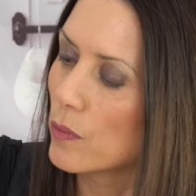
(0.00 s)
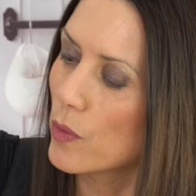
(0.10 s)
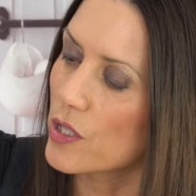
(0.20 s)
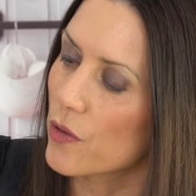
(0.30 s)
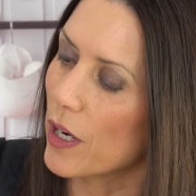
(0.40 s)

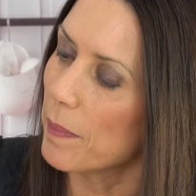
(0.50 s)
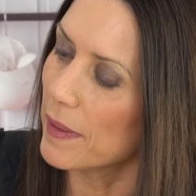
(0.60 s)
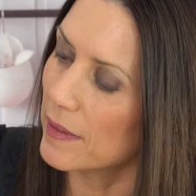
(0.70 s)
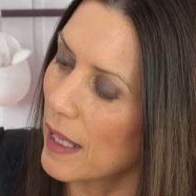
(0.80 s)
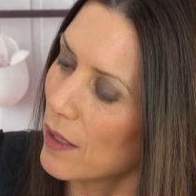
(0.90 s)
we're
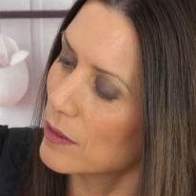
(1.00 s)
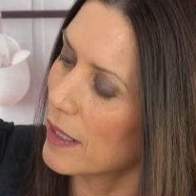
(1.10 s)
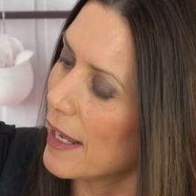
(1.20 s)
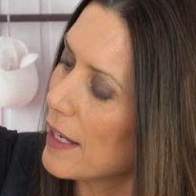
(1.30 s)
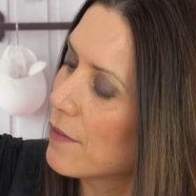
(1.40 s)
scraping down
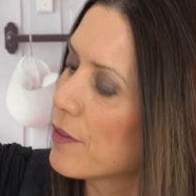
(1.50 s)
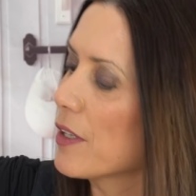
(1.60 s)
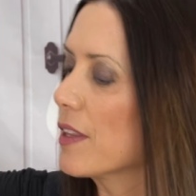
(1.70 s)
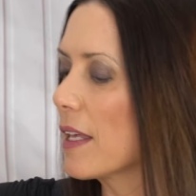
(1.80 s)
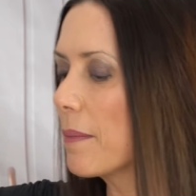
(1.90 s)

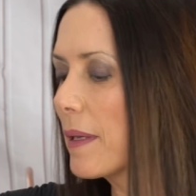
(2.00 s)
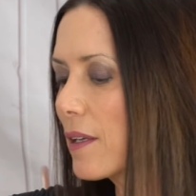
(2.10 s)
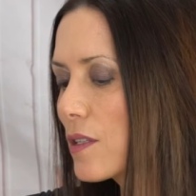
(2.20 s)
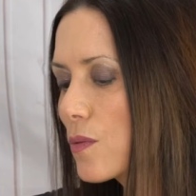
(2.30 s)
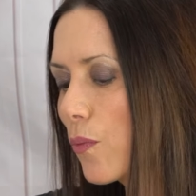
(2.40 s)
everything
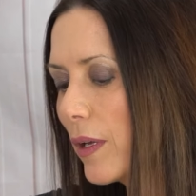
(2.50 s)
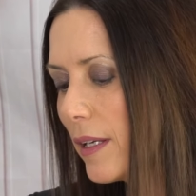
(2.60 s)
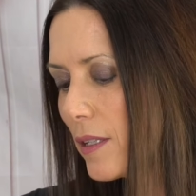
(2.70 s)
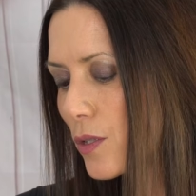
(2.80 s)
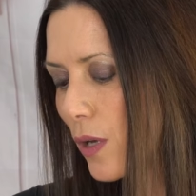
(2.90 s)
because we
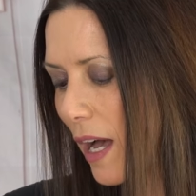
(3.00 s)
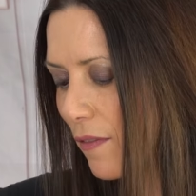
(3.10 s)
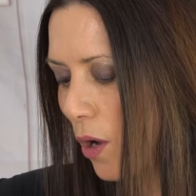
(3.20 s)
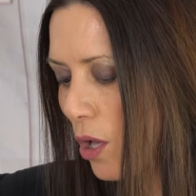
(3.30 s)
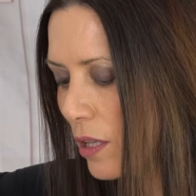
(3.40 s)
need to
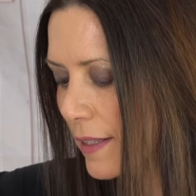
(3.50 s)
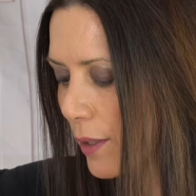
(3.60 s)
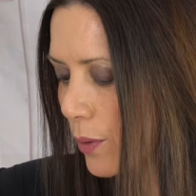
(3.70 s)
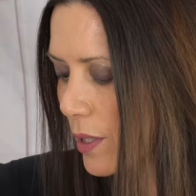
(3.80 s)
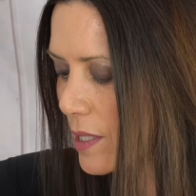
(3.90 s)
have all the
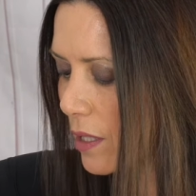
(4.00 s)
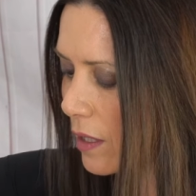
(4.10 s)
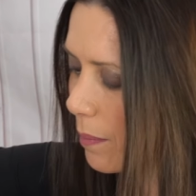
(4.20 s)
goodies on the